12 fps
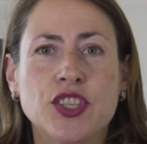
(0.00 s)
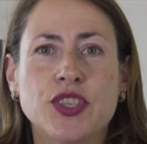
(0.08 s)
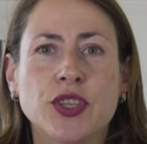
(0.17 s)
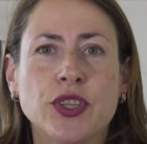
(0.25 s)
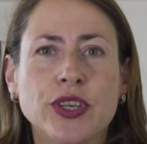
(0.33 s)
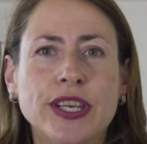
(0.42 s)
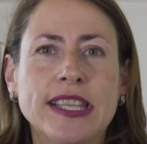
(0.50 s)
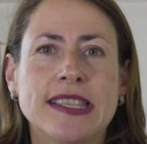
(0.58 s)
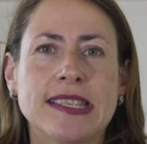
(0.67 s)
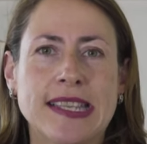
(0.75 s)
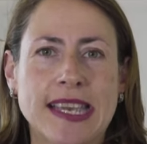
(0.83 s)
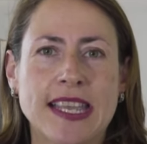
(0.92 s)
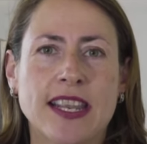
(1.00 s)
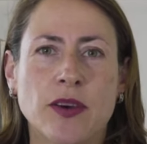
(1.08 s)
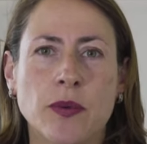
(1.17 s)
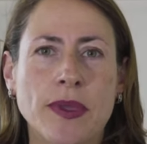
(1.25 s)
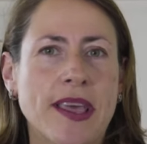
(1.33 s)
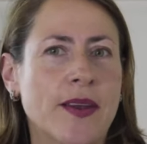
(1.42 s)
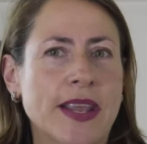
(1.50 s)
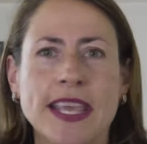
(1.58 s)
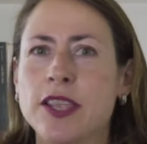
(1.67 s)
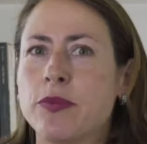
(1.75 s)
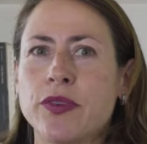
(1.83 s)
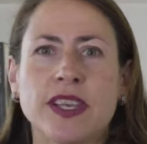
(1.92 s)
to look at the data without
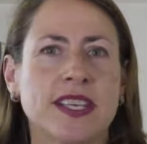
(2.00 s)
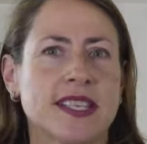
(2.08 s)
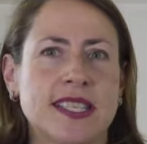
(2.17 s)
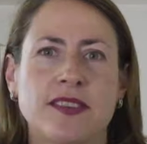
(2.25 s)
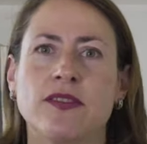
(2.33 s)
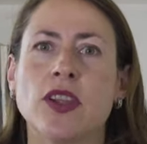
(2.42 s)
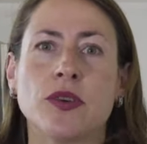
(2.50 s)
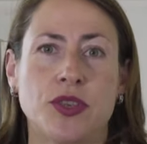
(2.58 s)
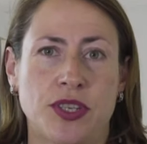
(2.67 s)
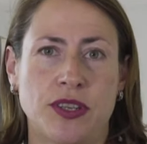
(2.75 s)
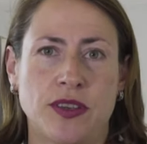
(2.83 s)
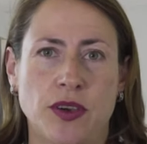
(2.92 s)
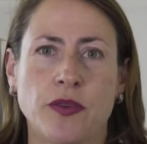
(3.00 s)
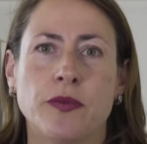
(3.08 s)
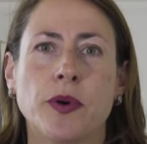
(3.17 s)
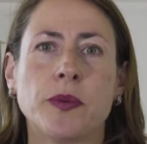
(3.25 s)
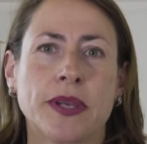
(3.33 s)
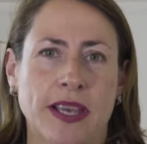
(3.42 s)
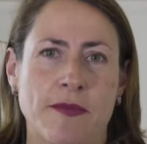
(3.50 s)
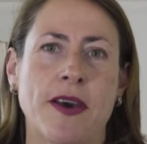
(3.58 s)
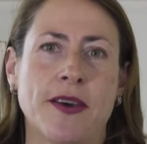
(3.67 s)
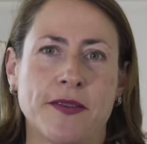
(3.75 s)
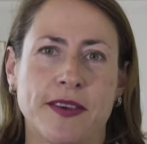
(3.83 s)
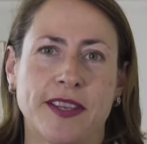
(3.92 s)
any preconceived notion of what would come
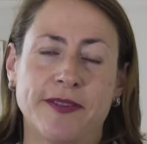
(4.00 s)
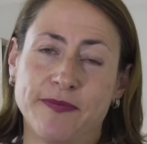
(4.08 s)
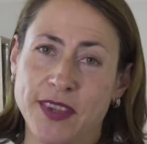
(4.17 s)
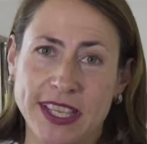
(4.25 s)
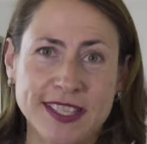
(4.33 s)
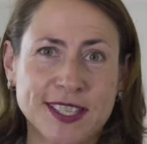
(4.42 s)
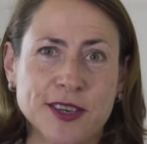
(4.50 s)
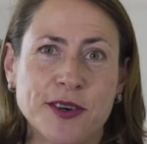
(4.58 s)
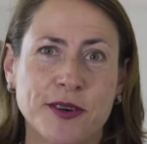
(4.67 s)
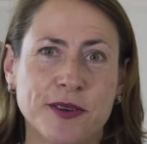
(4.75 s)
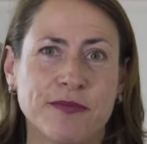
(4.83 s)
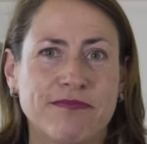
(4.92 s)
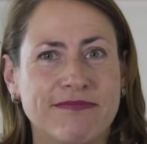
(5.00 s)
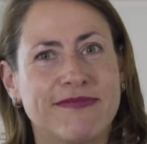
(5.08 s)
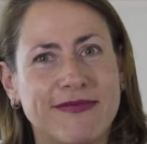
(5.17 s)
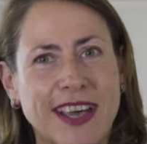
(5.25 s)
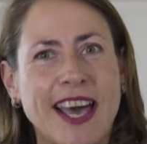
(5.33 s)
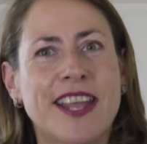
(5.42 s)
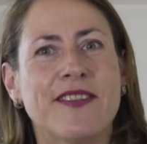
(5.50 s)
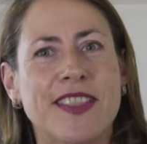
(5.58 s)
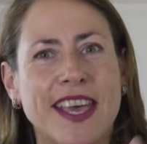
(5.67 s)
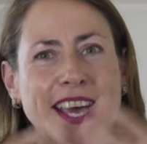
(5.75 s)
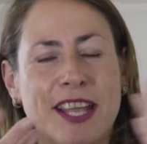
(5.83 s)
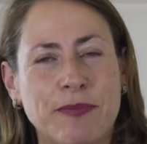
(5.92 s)
out of it. And so out
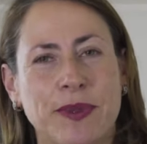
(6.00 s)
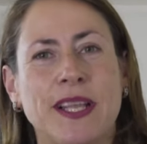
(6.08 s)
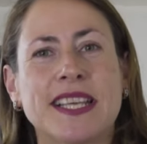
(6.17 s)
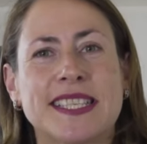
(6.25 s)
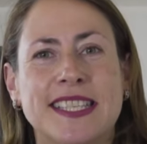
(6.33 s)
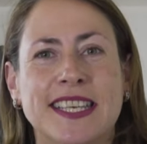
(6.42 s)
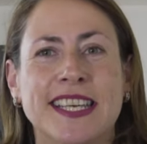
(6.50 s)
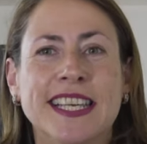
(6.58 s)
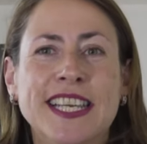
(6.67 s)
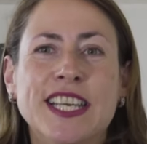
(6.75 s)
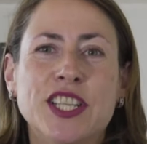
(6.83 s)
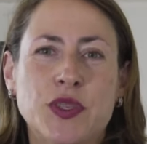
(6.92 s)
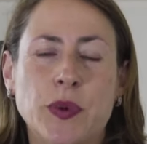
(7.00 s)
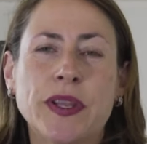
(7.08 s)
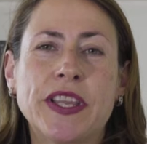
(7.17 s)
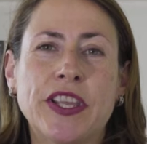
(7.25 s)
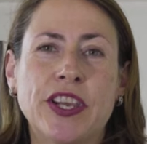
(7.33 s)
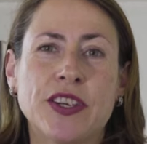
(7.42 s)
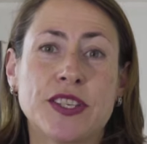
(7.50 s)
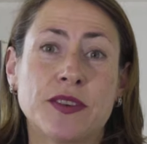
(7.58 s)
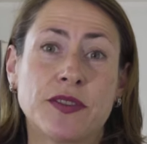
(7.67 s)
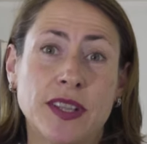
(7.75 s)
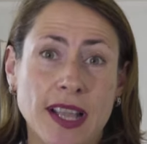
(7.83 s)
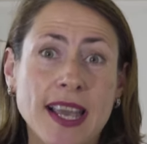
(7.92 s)
of that, plus the 20 years
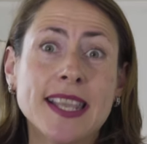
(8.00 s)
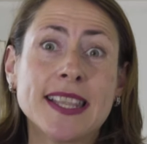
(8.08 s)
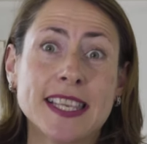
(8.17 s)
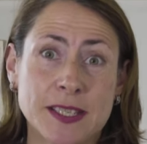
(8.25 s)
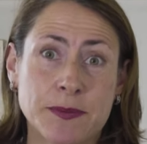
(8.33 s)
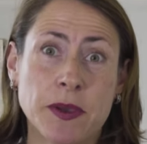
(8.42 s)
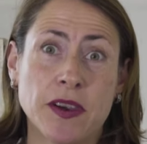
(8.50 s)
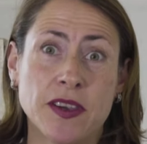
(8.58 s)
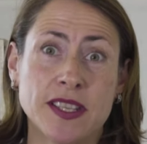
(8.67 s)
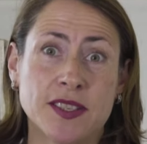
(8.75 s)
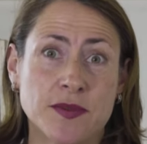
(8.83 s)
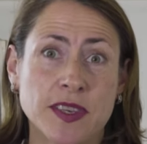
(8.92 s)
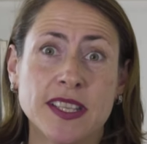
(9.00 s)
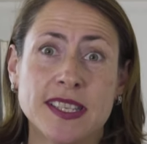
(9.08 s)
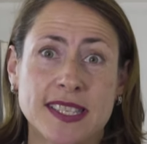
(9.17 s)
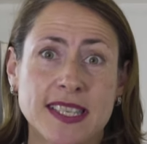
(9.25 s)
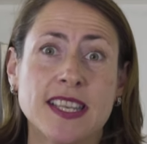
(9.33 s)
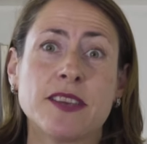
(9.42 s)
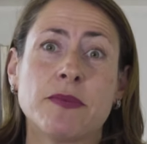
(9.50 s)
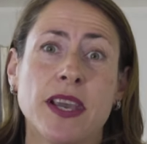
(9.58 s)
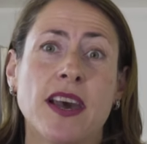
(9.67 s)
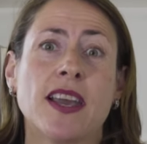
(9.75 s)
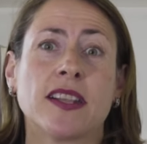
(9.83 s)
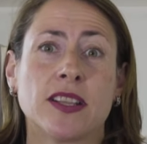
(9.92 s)
of client experience, really sitting
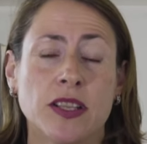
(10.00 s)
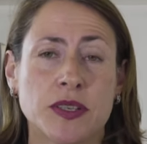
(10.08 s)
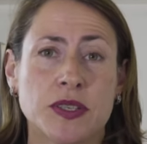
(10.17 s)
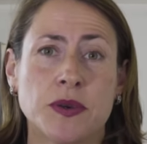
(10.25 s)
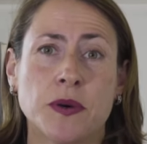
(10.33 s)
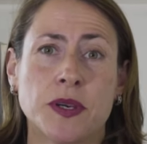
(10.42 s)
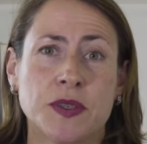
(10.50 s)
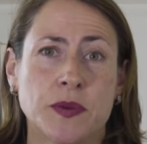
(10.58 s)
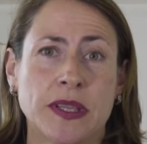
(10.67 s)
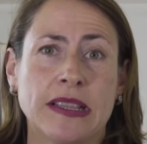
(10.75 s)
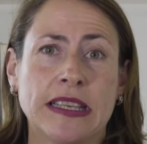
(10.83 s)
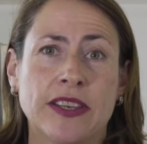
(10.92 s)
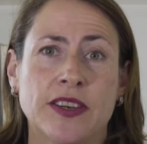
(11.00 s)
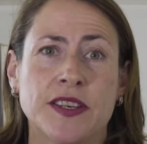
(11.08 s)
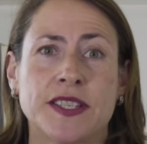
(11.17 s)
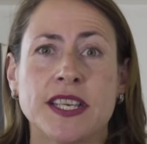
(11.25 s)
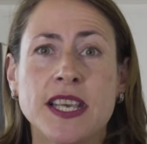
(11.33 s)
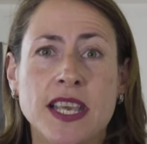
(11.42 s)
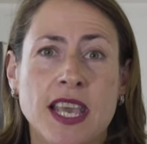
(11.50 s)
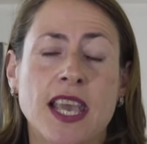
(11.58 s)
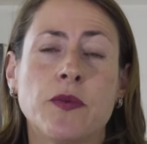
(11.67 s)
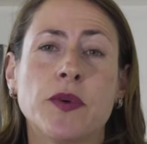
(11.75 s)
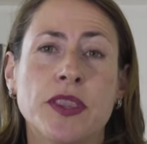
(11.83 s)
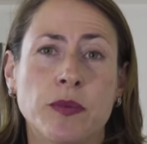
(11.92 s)
behind closed doors with leaders
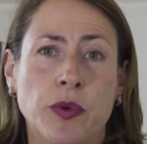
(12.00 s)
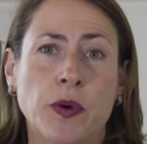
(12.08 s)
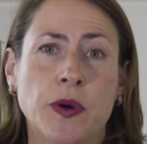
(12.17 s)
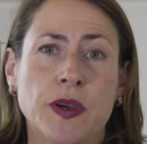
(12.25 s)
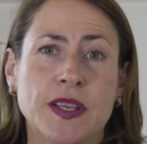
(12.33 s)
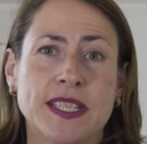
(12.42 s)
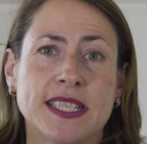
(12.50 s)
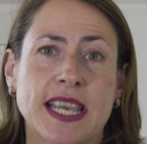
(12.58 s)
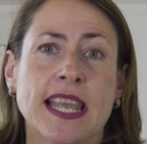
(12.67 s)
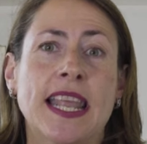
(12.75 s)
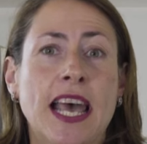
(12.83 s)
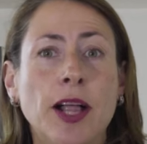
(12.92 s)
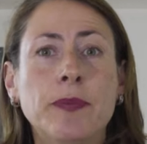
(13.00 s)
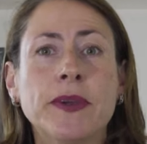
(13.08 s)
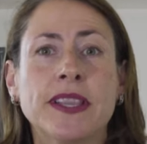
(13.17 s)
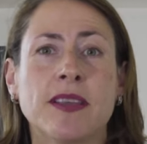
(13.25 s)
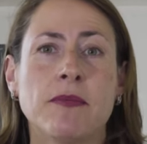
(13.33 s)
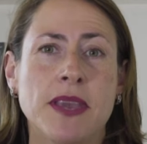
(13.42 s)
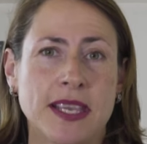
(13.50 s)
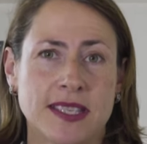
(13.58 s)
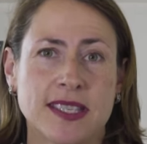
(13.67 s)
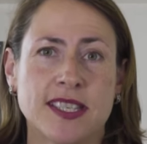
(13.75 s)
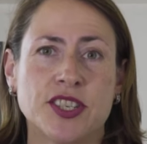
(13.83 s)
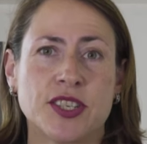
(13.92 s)
and with the boards and helping them make
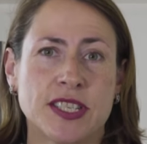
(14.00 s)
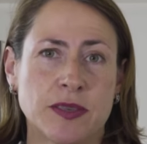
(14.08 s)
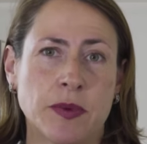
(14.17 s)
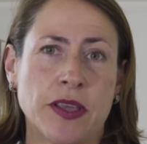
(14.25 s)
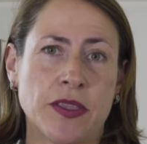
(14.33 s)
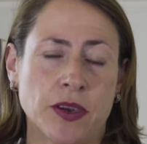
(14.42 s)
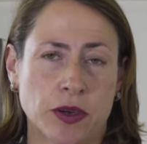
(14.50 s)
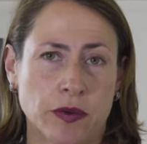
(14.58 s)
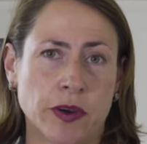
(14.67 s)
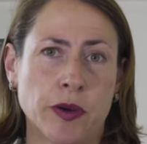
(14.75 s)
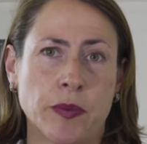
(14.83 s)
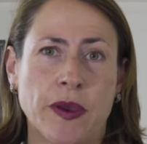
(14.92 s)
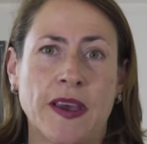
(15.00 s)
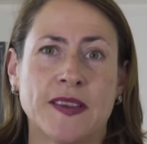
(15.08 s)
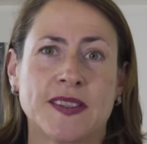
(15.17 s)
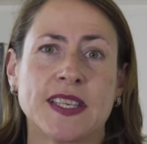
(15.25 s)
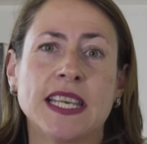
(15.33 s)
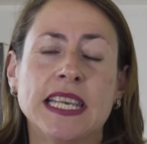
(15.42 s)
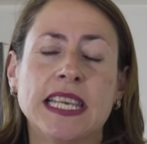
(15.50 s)
decisions about their career paths